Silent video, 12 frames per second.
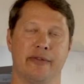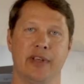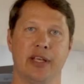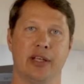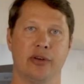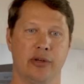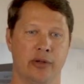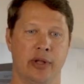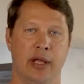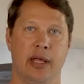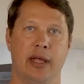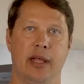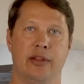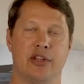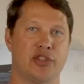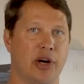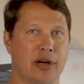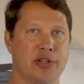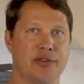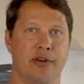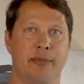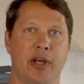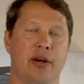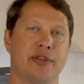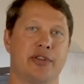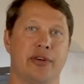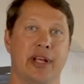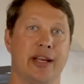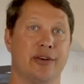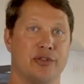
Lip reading: vehicle, the charge from the alternator